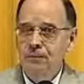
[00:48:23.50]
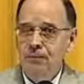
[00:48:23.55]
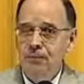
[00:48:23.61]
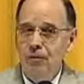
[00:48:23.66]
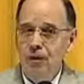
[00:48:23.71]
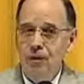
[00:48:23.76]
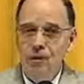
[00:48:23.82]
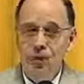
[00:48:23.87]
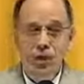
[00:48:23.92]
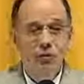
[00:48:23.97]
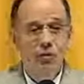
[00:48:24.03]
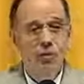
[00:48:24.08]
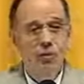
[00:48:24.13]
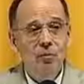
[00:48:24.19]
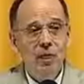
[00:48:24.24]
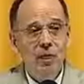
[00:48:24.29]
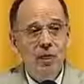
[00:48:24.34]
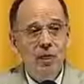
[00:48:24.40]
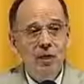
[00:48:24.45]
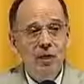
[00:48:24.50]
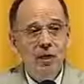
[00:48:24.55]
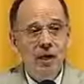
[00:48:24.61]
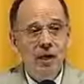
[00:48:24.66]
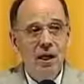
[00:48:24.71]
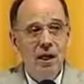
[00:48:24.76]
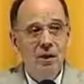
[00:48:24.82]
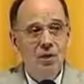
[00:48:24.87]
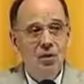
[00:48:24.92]
But if you wink too many
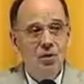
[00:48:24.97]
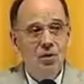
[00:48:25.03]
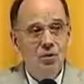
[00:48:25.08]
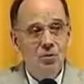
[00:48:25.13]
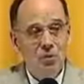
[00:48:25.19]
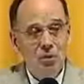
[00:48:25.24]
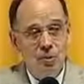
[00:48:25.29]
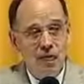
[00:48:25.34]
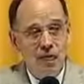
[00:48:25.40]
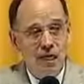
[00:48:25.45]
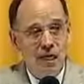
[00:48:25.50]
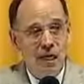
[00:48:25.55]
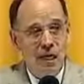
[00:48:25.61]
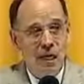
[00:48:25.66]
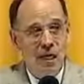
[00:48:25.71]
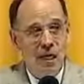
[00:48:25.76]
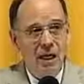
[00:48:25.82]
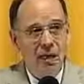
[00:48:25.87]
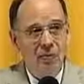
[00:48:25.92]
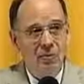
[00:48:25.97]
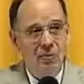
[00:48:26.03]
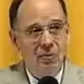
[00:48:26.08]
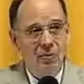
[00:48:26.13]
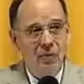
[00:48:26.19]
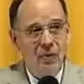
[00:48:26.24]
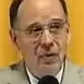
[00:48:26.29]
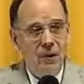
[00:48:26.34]
times to too many guys